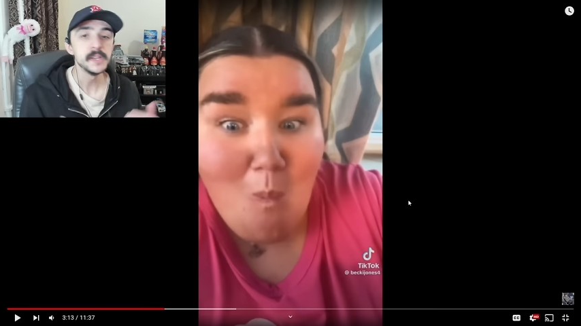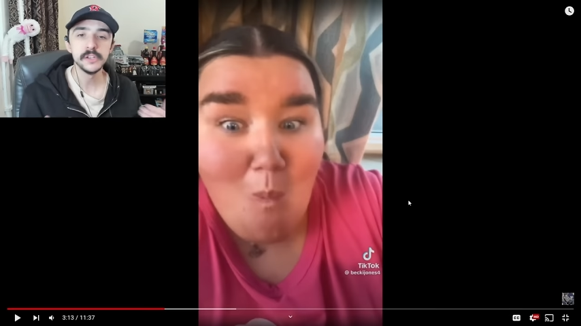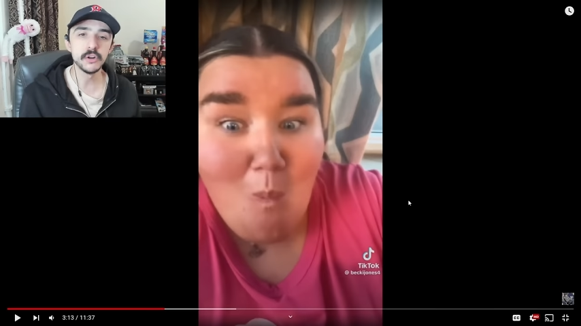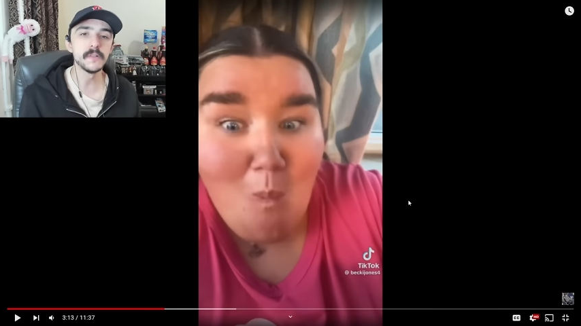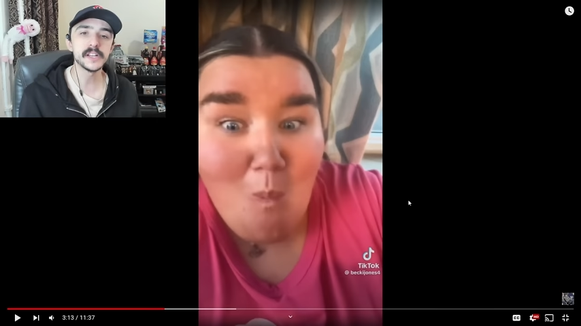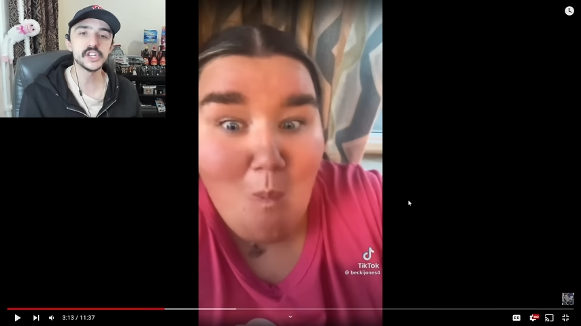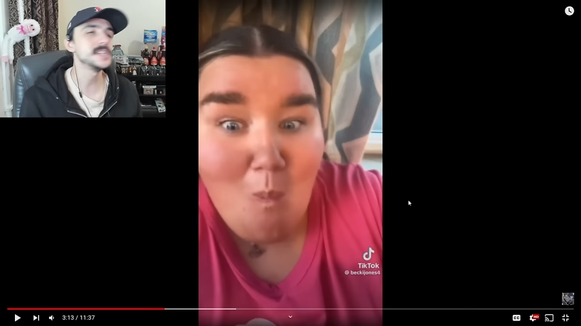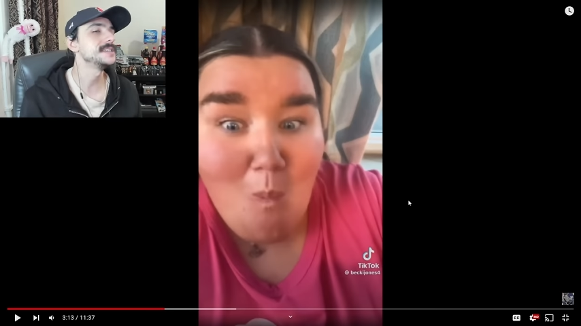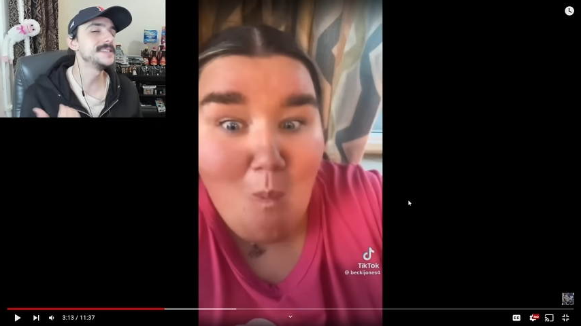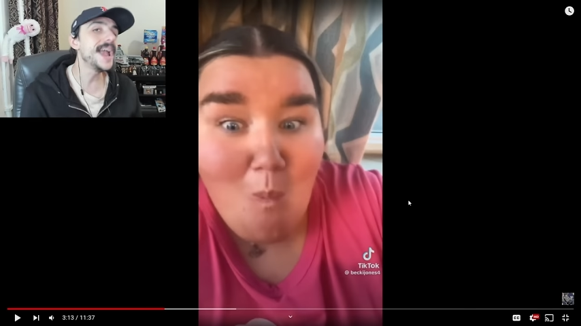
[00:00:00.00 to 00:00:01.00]
Speaker 1: You don't like
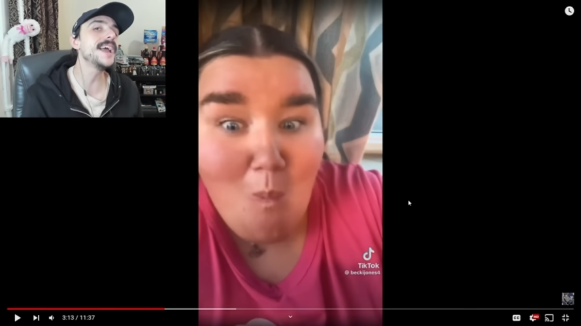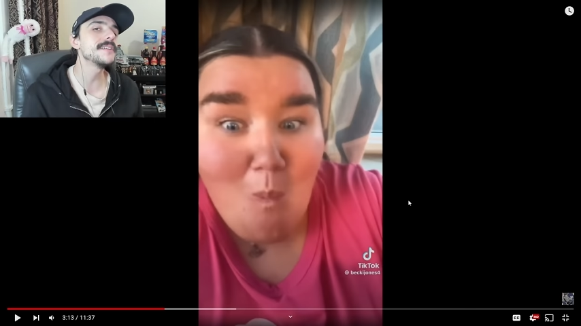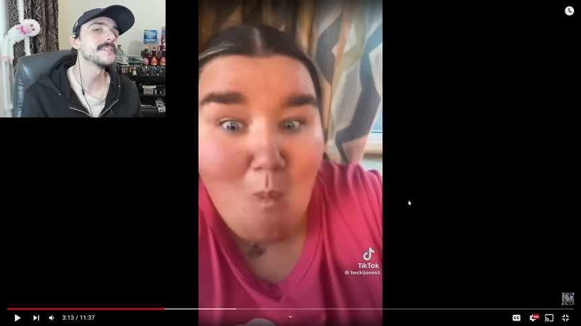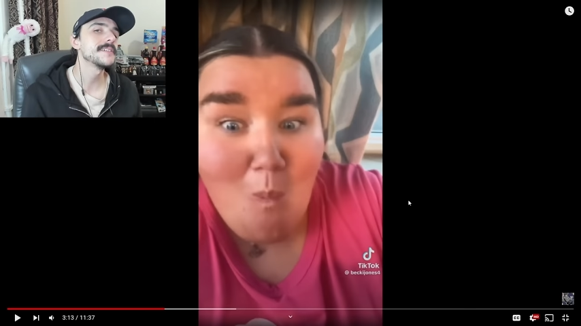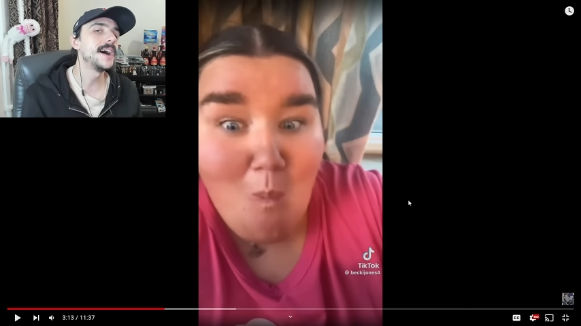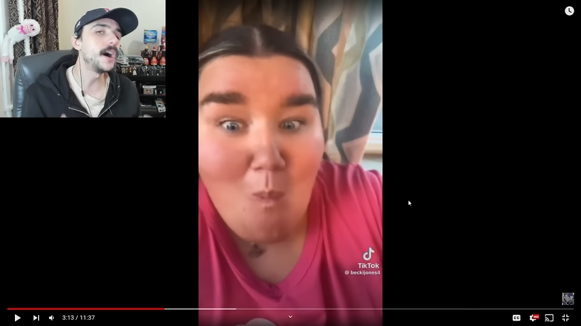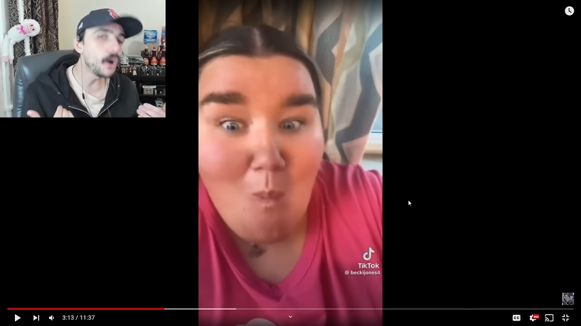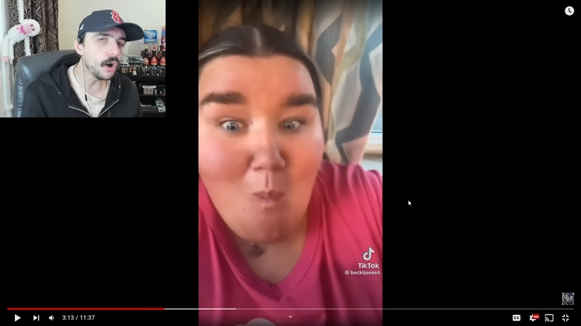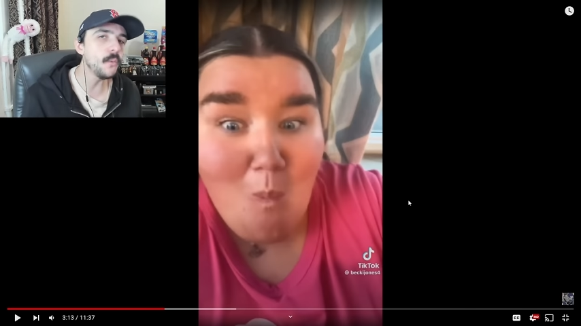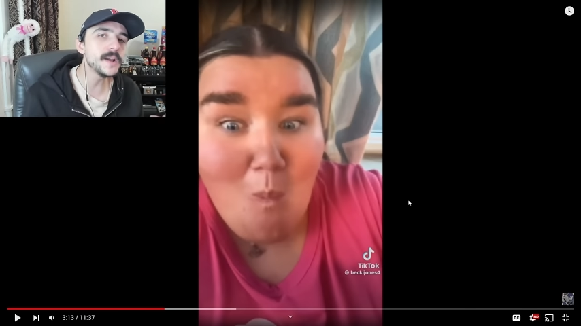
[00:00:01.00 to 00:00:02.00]
cheese. Yet I
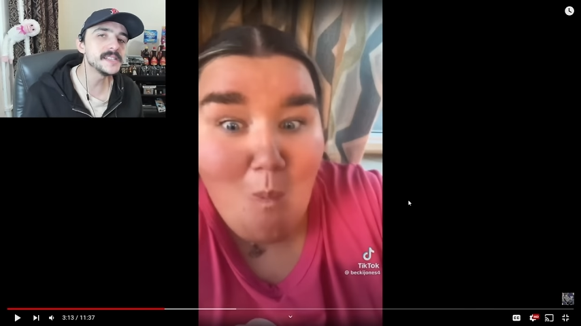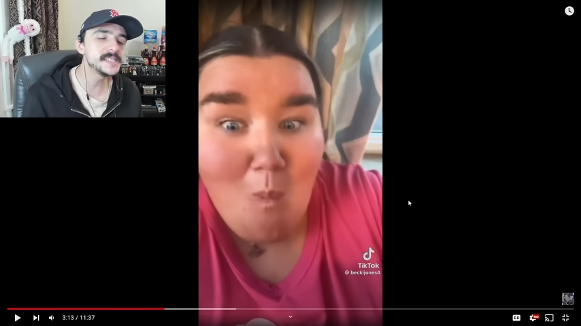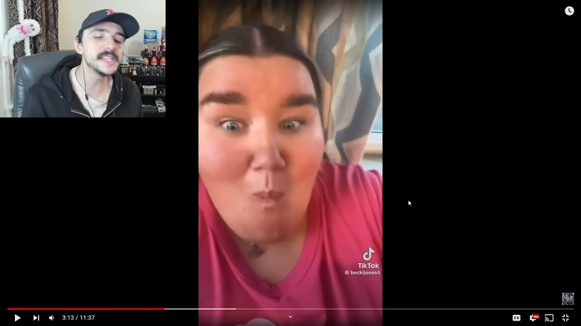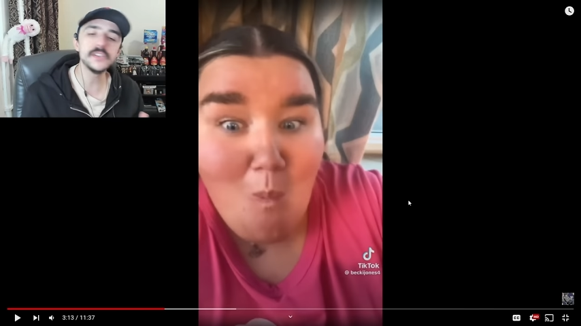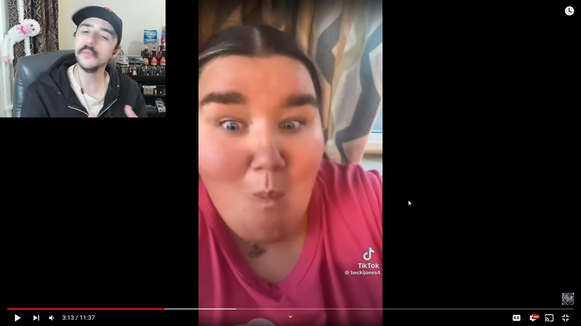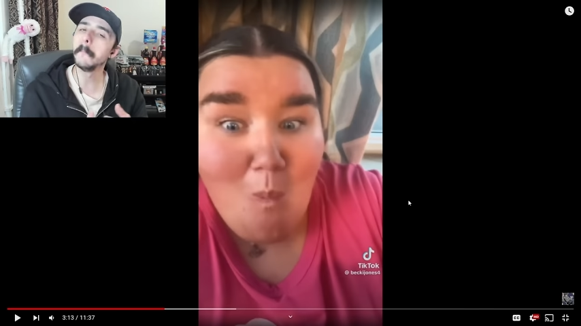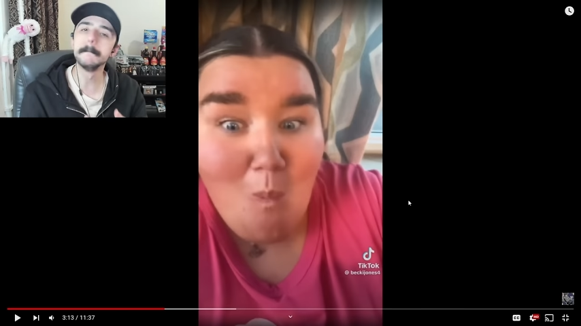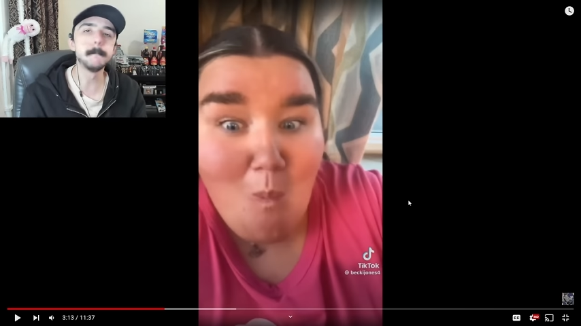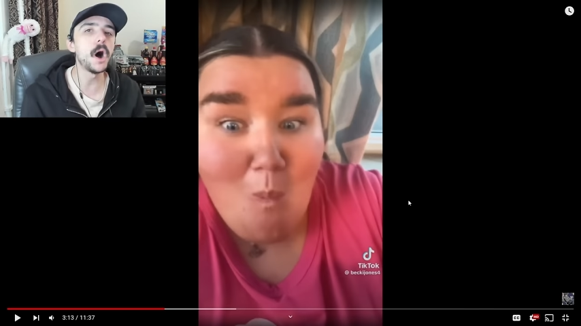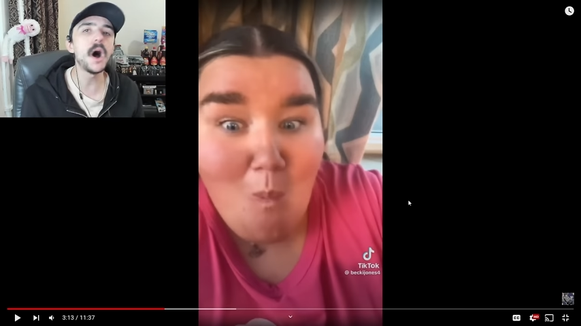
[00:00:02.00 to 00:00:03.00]
always see you
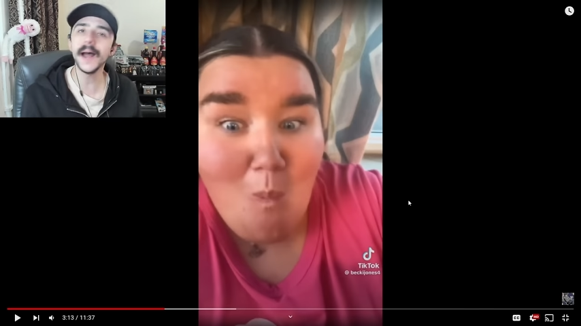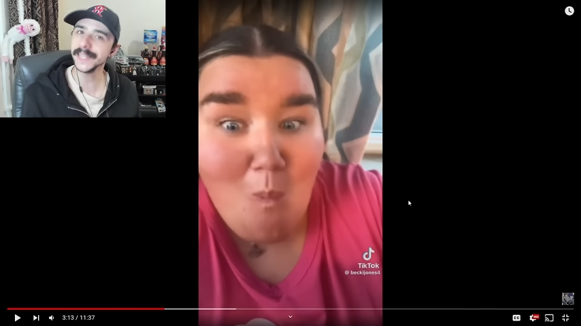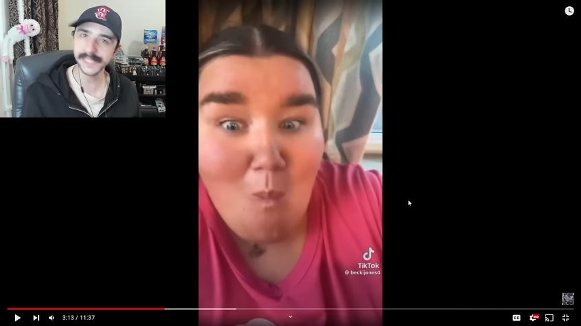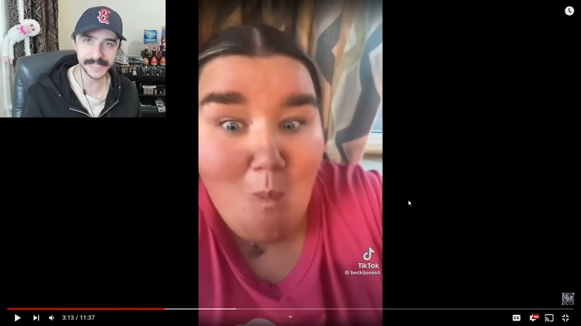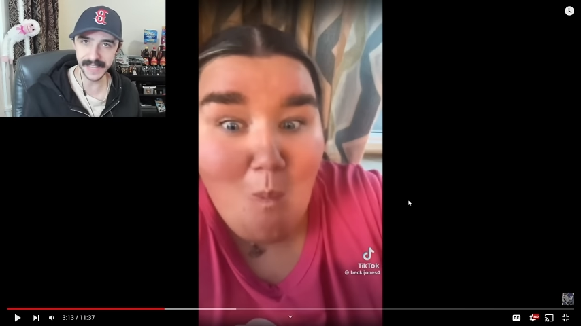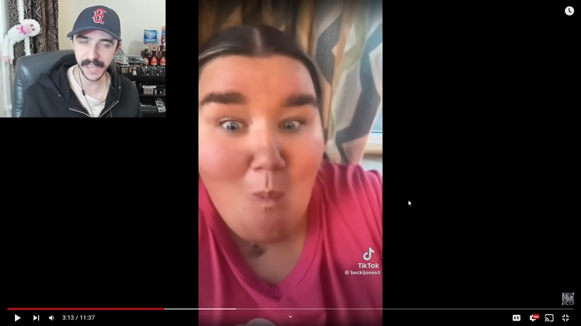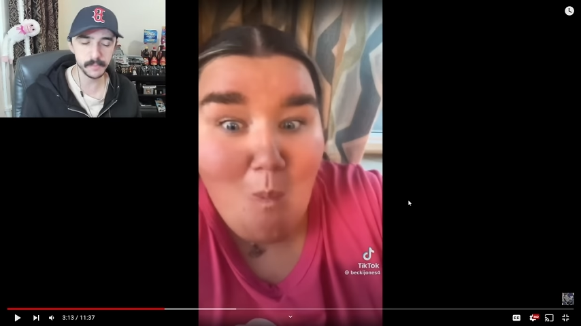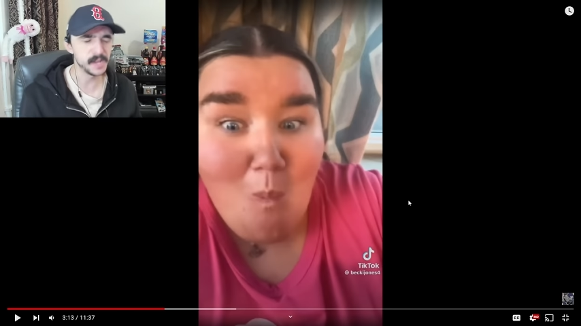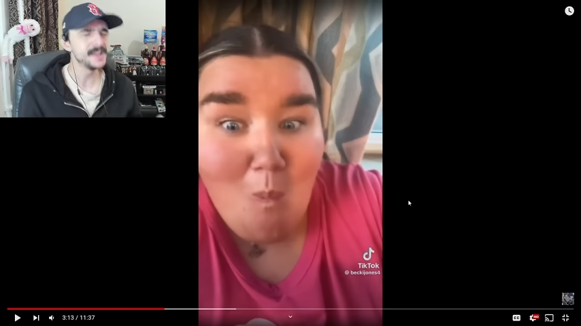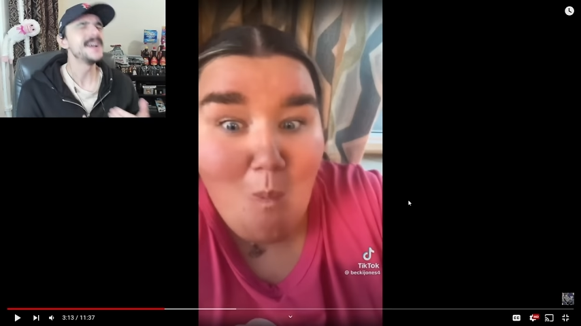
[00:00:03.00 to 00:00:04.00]
body slamming